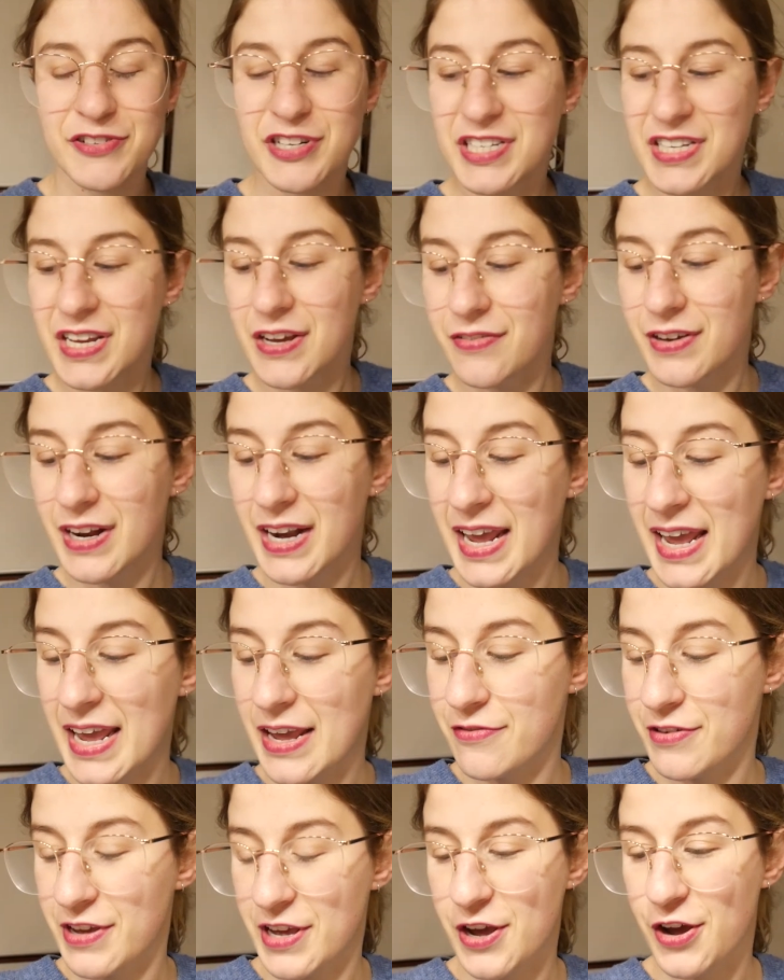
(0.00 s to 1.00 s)
just given
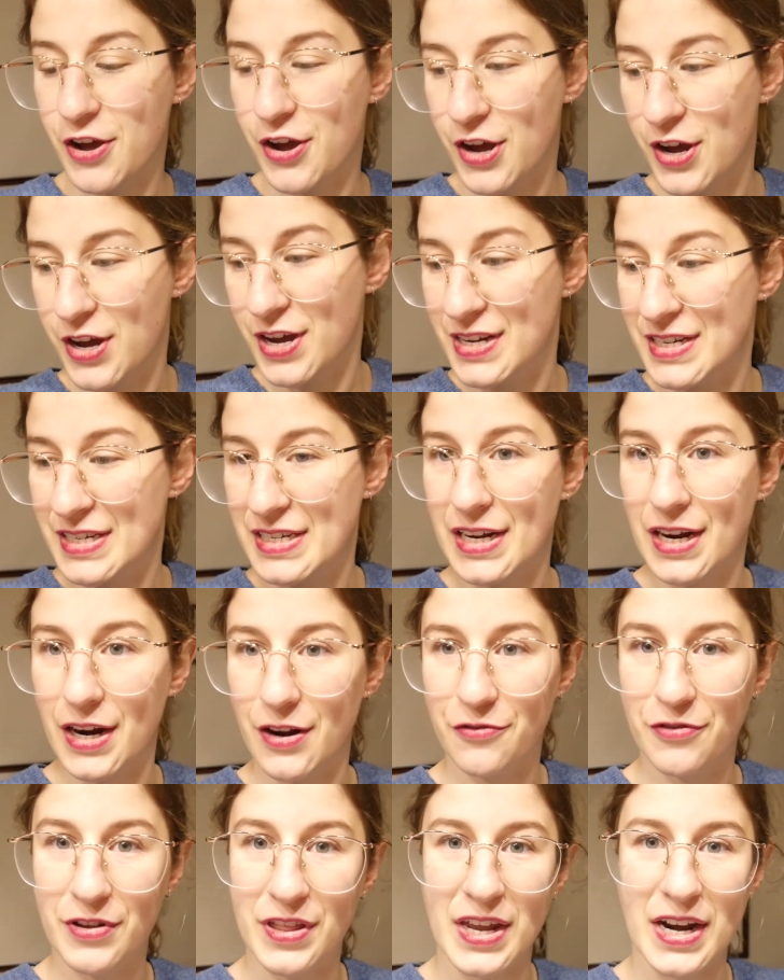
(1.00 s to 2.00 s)
Evie her dinner
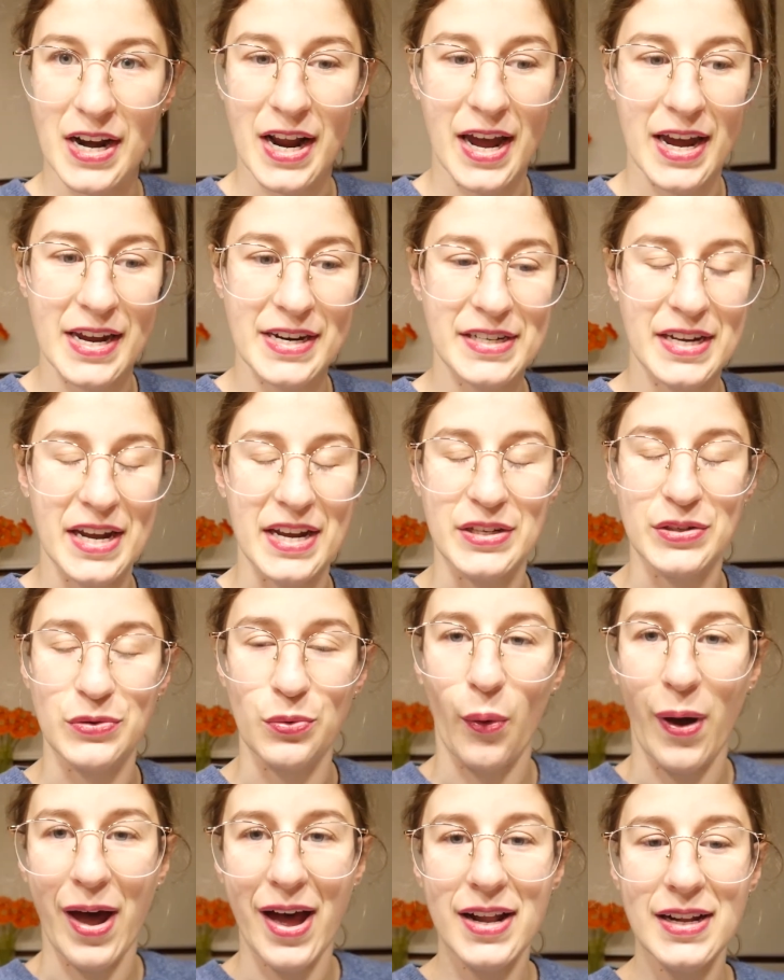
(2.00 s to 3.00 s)
for the night as
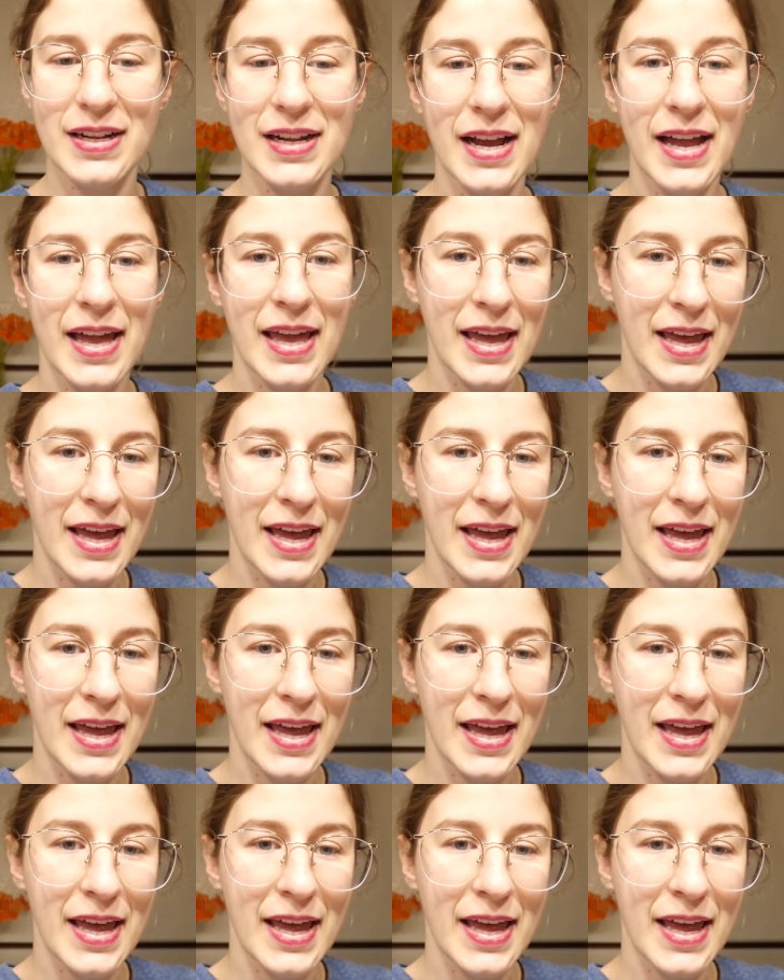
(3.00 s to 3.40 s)
well.